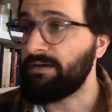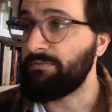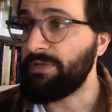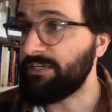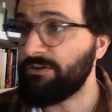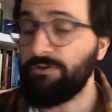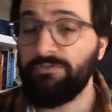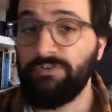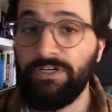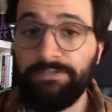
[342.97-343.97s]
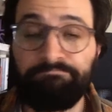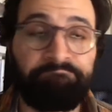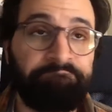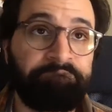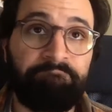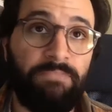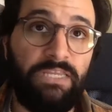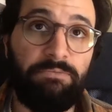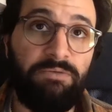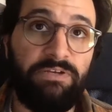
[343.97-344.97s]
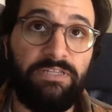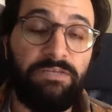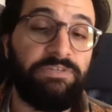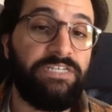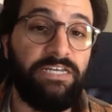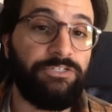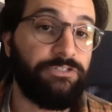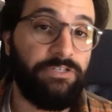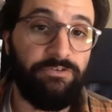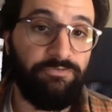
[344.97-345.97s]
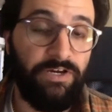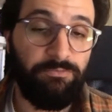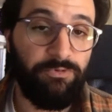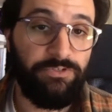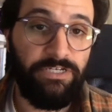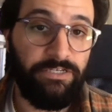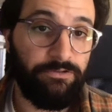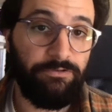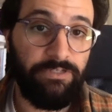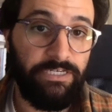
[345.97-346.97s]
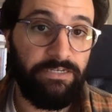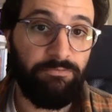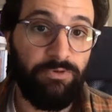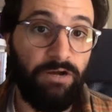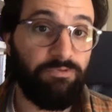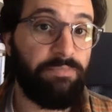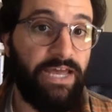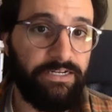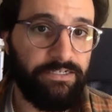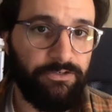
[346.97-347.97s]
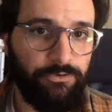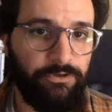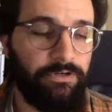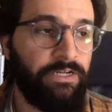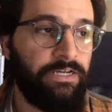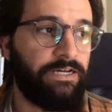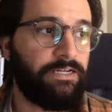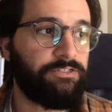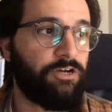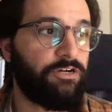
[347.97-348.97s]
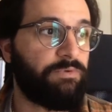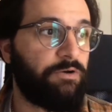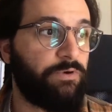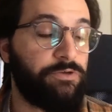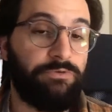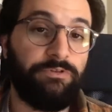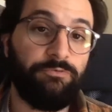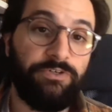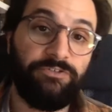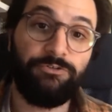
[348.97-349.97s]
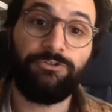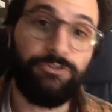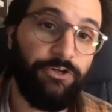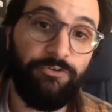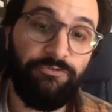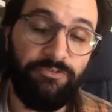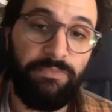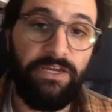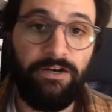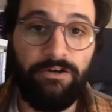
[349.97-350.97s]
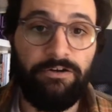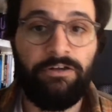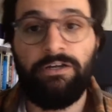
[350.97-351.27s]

Make note of maybe a limitation that you find particularly problematic, or talk about where you think the research should go from there,